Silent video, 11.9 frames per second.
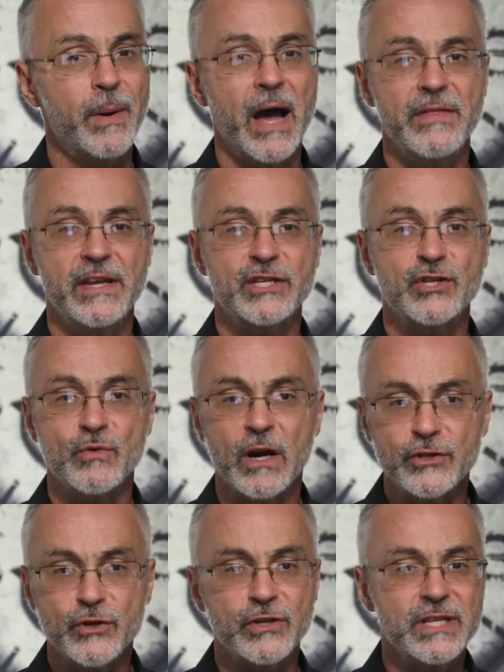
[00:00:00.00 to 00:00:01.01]
by the
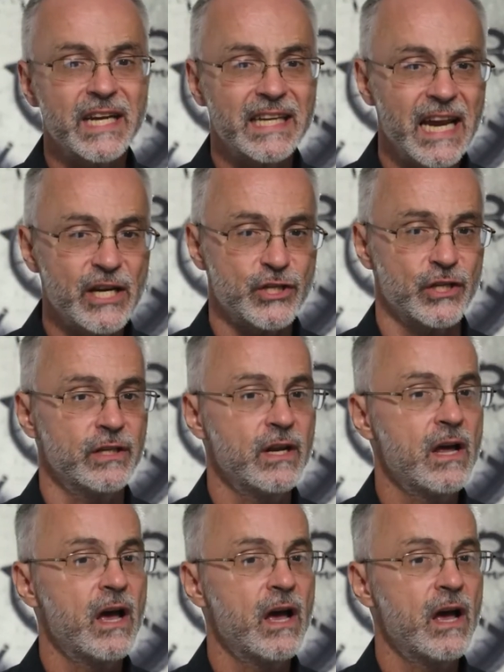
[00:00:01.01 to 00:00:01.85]
structured negation